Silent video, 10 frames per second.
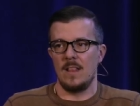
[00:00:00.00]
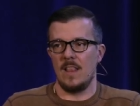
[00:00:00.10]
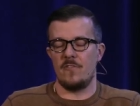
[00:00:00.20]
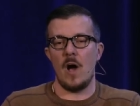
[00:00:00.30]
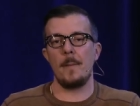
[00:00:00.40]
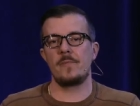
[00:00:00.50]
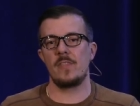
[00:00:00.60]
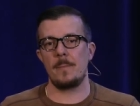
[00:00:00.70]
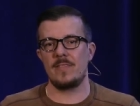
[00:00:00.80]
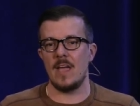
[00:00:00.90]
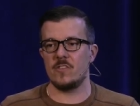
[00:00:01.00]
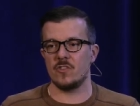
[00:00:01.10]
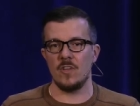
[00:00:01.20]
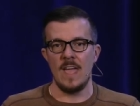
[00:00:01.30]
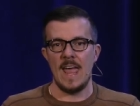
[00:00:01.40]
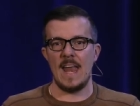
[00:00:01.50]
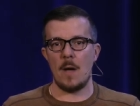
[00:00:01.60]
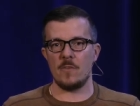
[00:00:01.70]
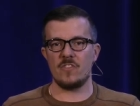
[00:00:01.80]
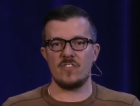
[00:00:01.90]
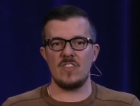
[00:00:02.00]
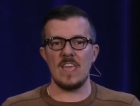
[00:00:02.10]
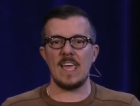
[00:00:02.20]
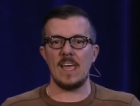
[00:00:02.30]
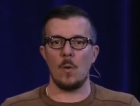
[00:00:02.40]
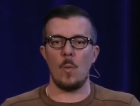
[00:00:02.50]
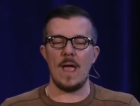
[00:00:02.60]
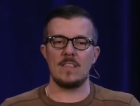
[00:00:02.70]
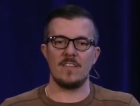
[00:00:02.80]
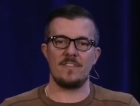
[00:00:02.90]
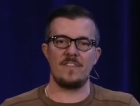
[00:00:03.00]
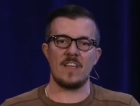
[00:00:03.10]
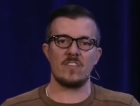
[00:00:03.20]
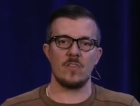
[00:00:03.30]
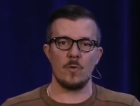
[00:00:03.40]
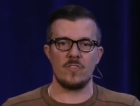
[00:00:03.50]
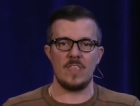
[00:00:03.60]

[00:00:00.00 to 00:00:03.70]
live up to the potential. And I was seeking a way to fix those